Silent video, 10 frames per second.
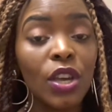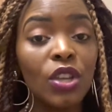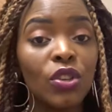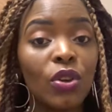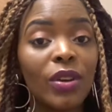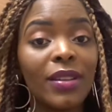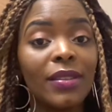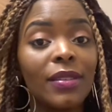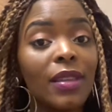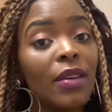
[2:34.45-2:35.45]
So you can
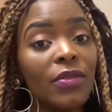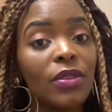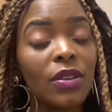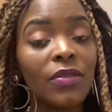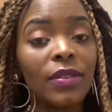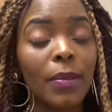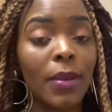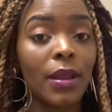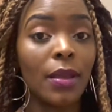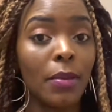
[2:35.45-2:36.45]
save yourself some
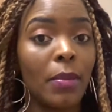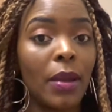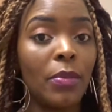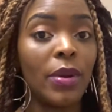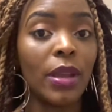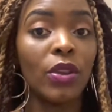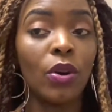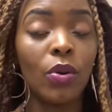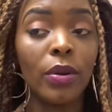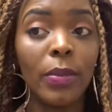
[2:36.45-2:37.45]
money by bringing
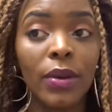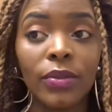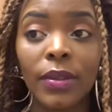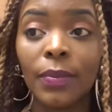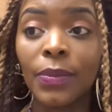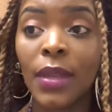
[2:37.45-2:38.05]
your own meals.